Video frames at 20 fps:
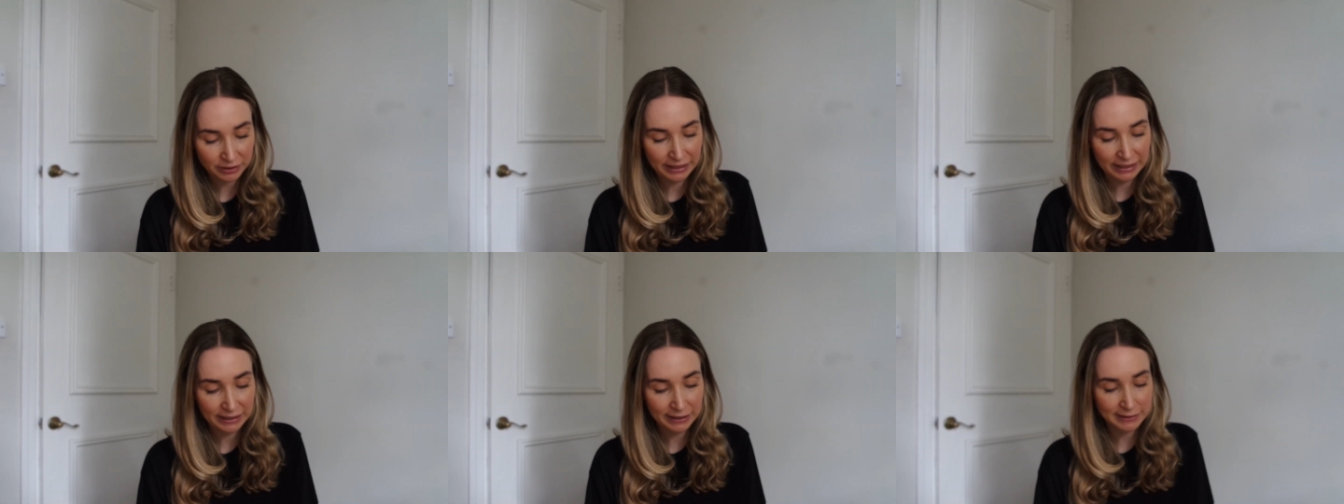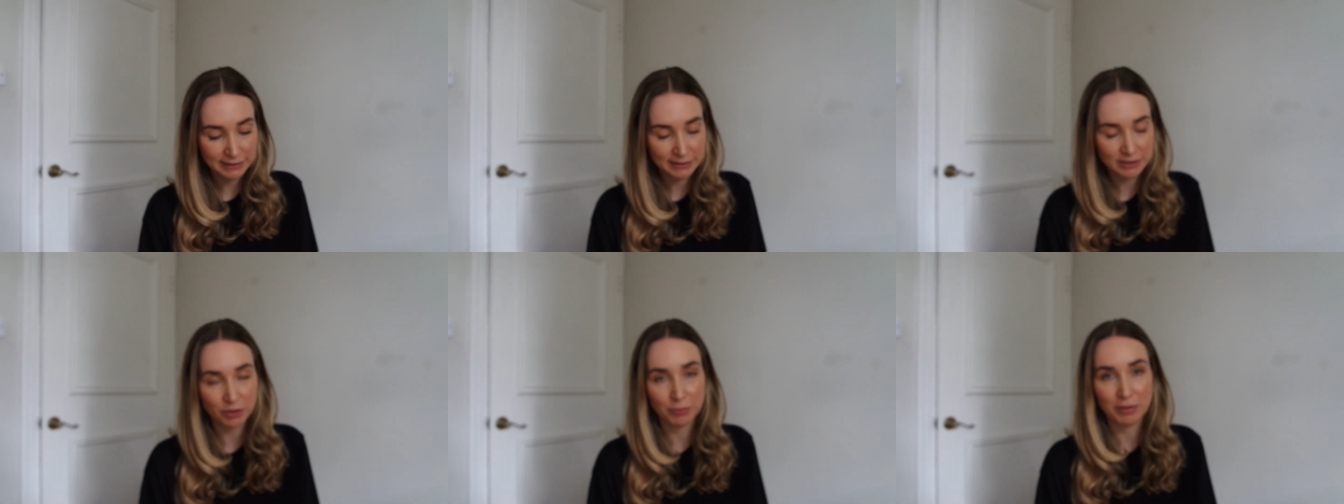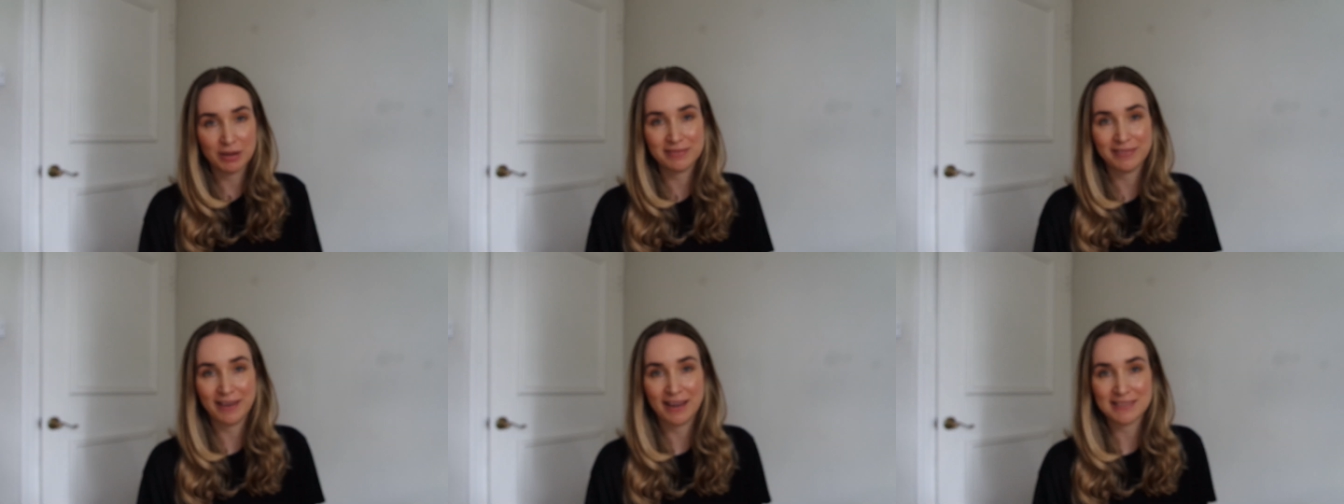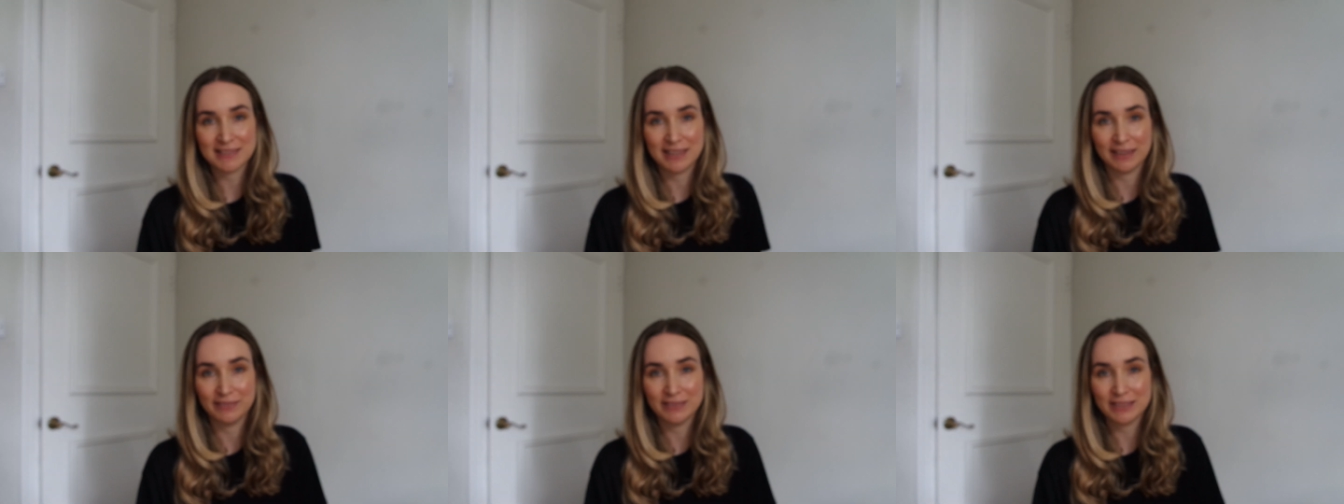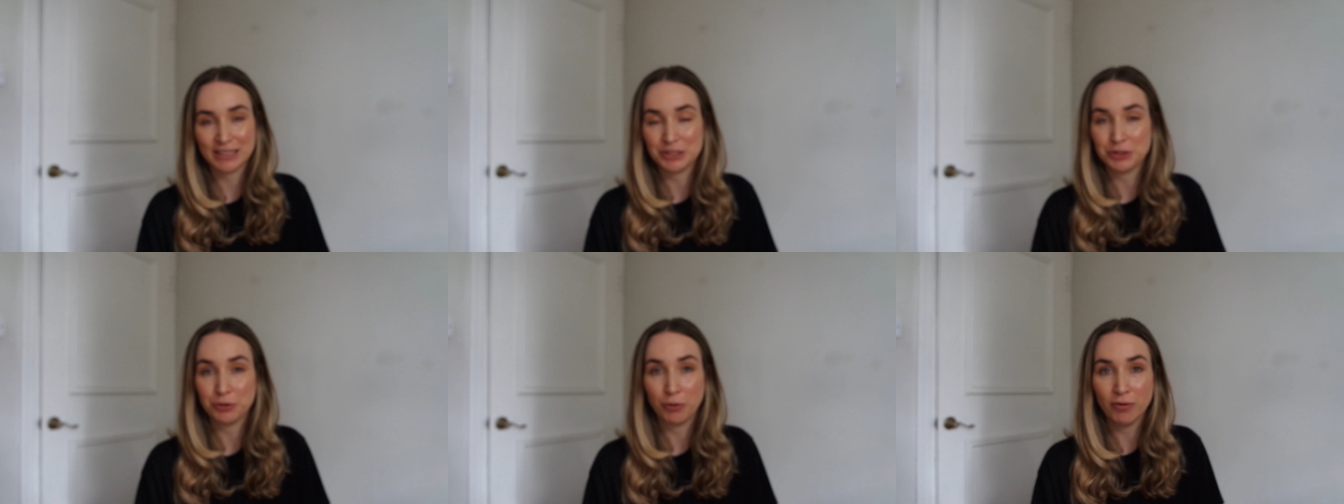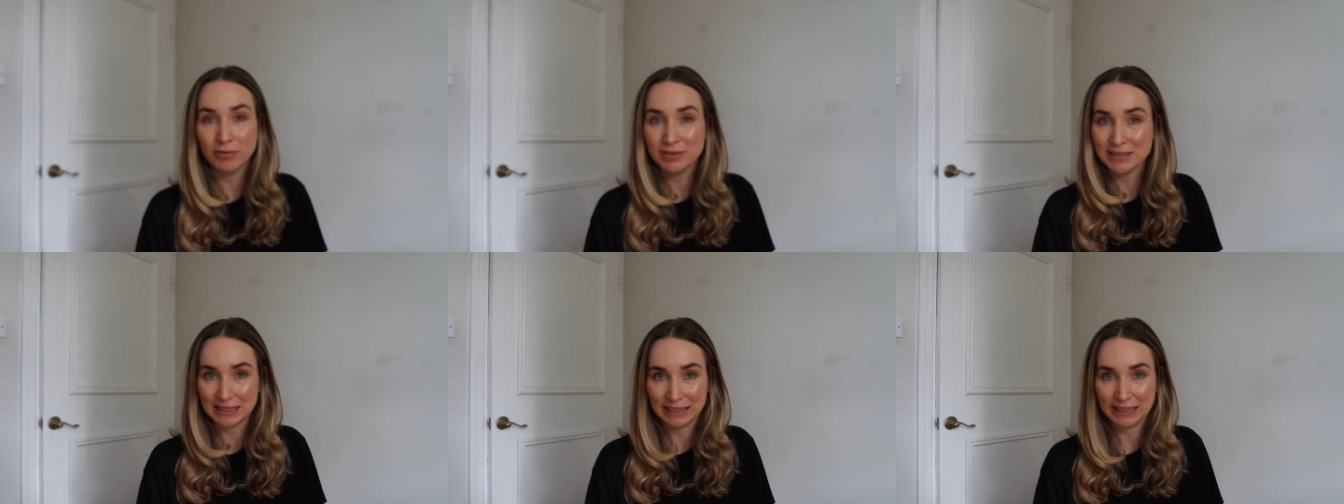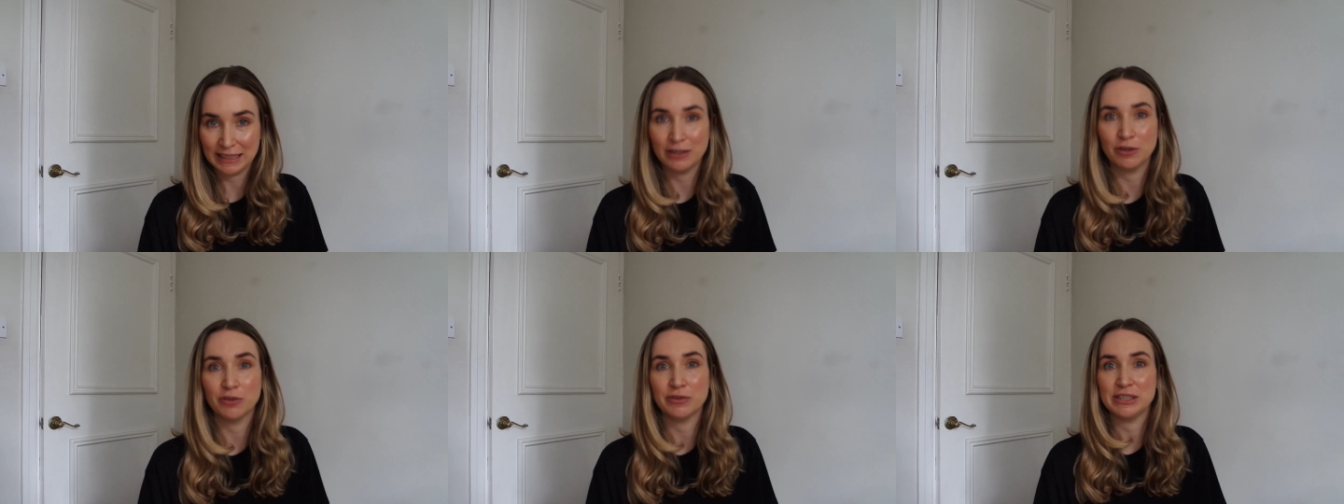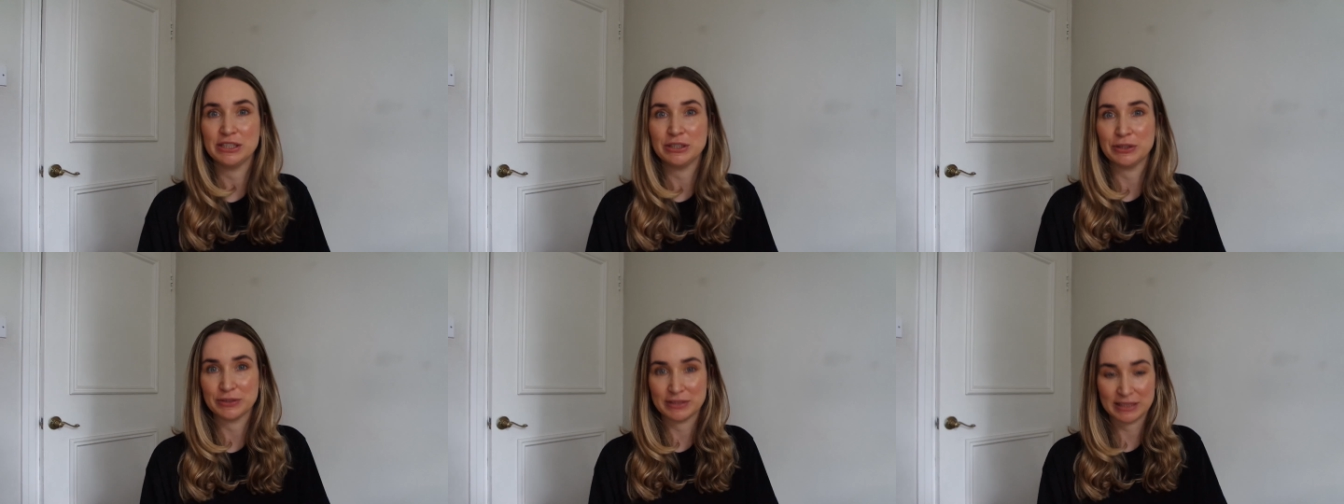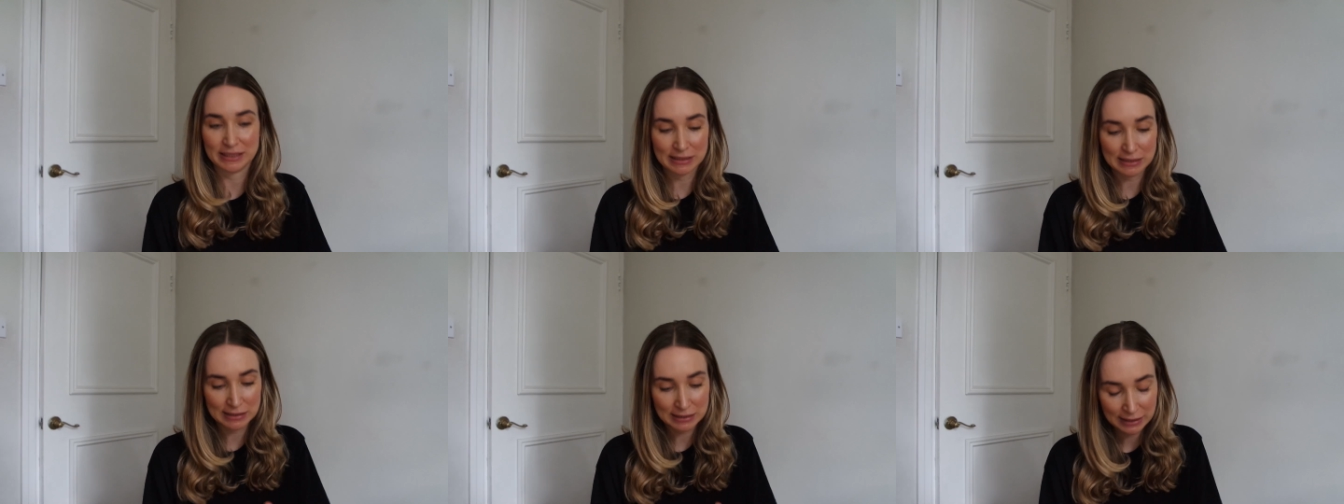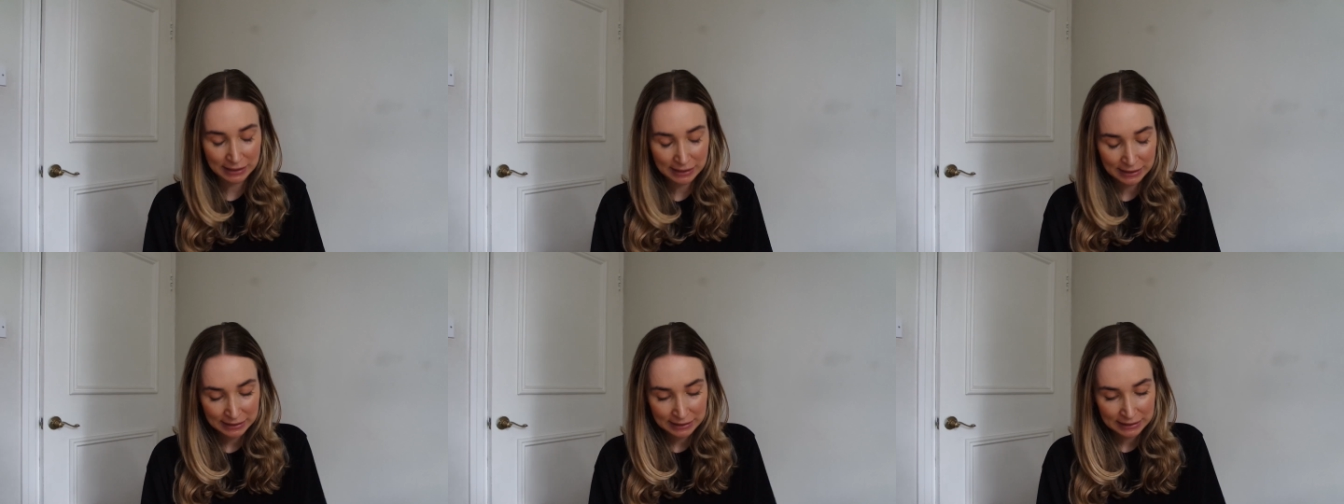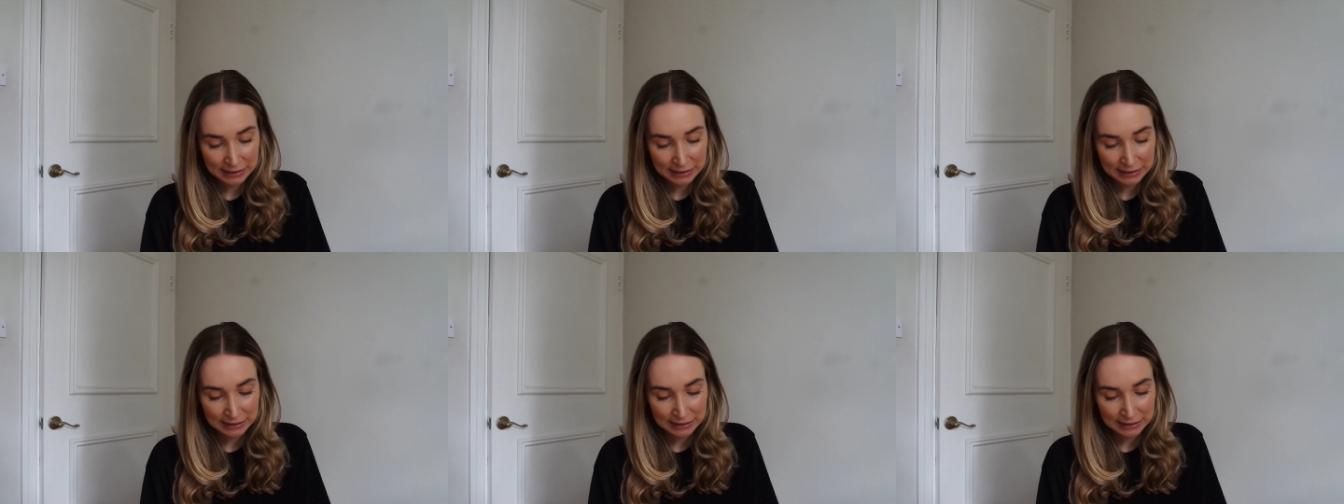English is not my first language, as you obviously already noticed.